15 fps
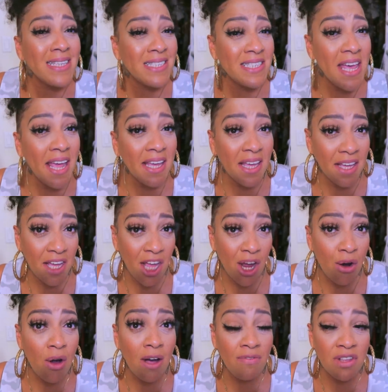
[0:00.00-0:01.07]
taking
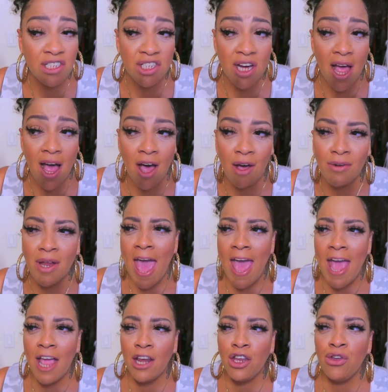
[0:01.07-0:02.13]
care of the child and